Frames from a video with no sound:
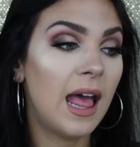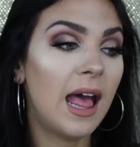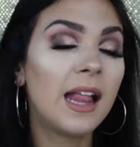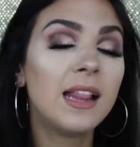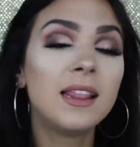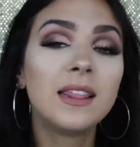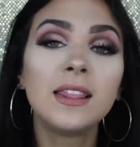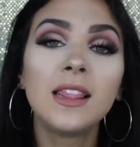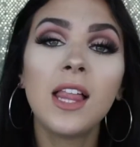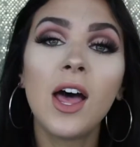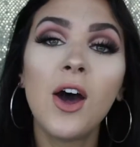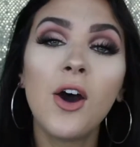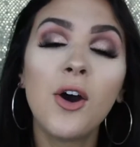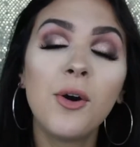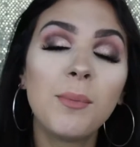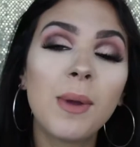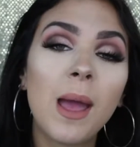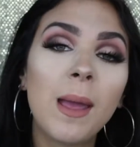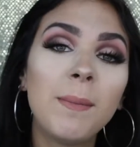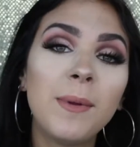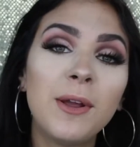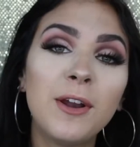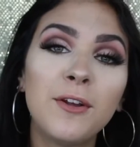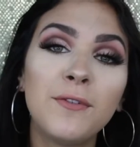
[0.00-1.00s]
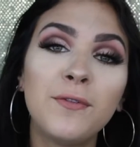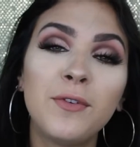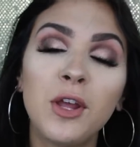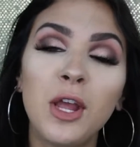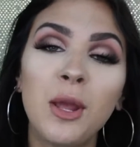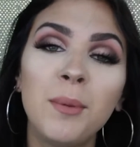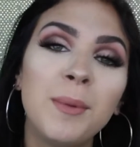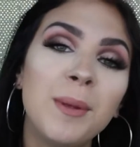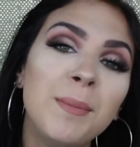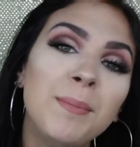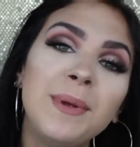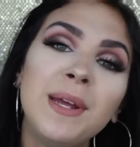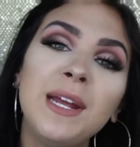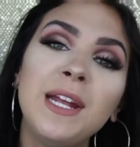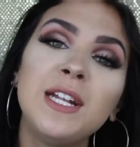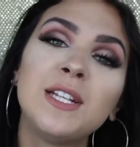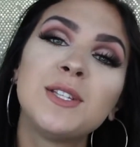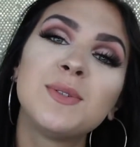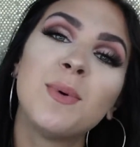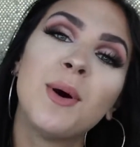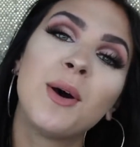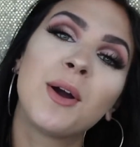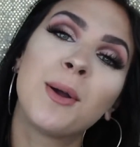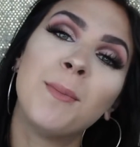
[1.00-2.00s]
Hello my beautiful human
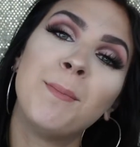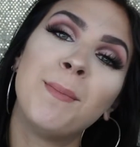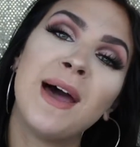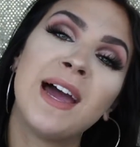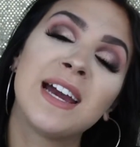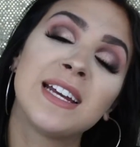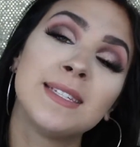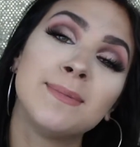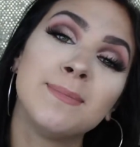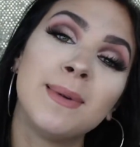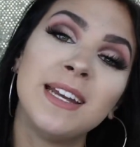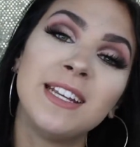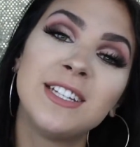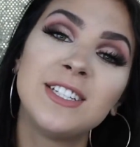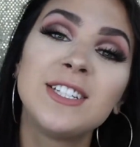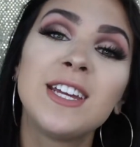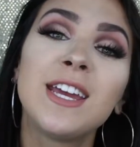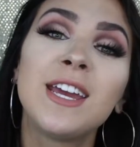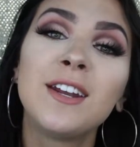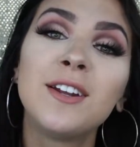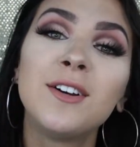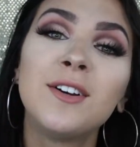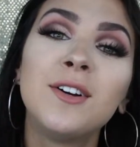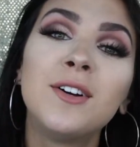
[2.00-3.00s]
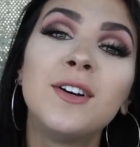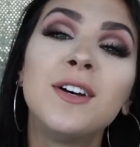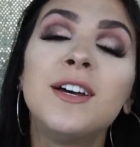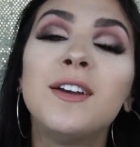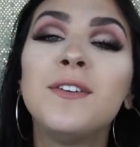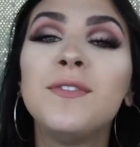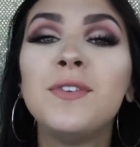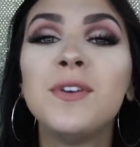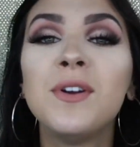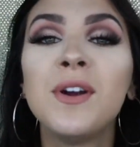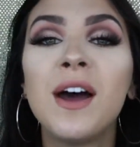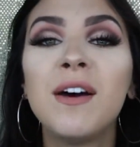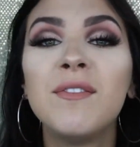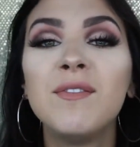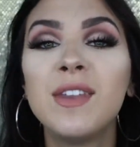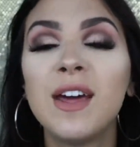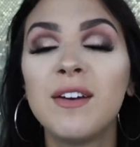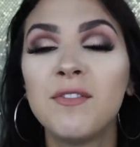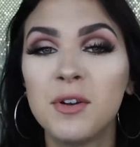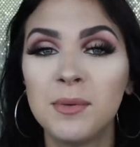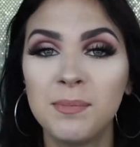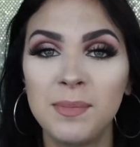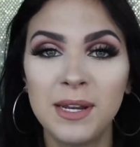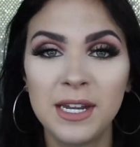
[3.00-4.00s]
beings, welcome back to my channel. If you have
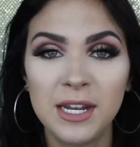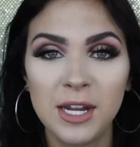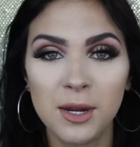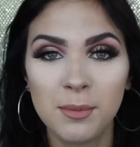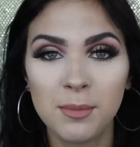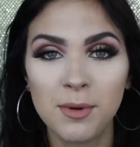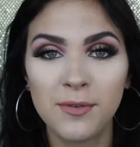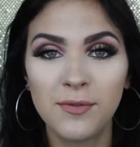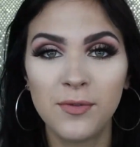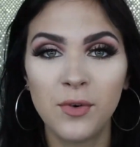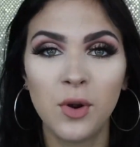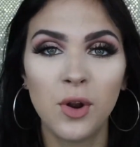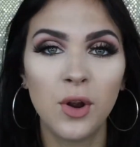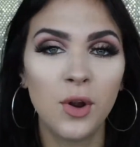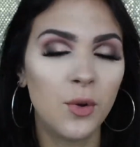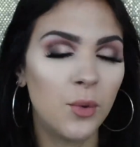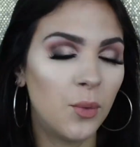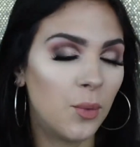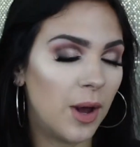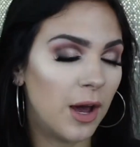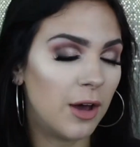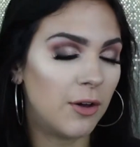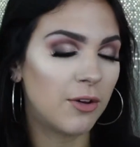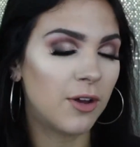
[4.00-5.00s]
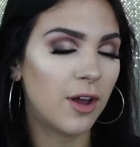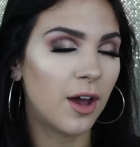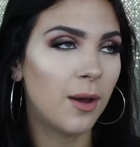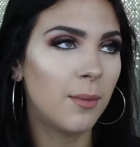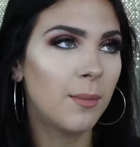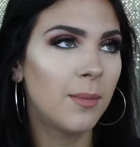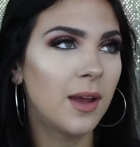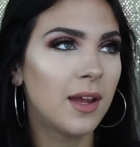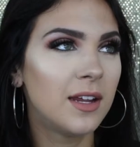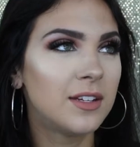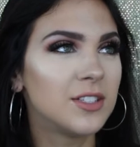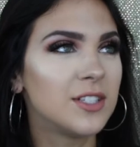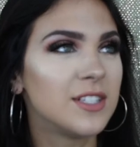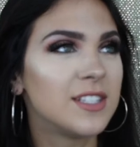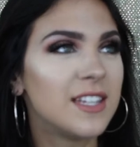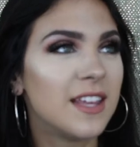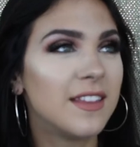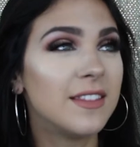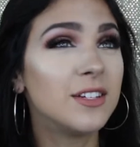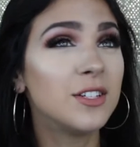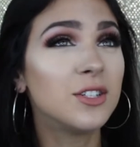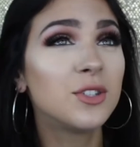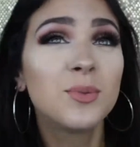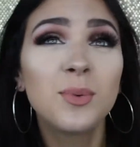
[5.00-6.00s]
never been here before, welcome. I just
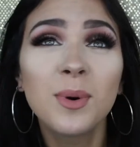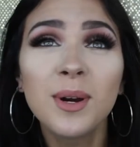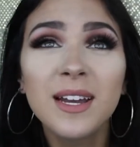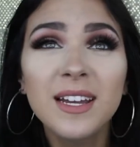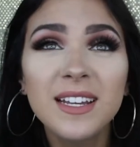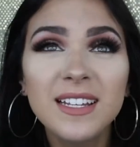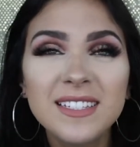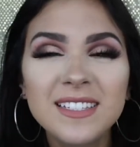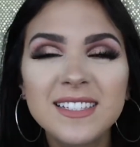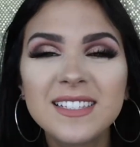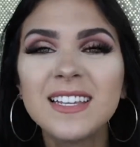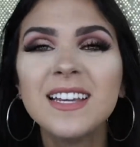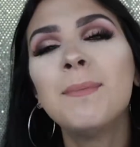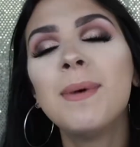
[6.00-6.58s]
said that twice.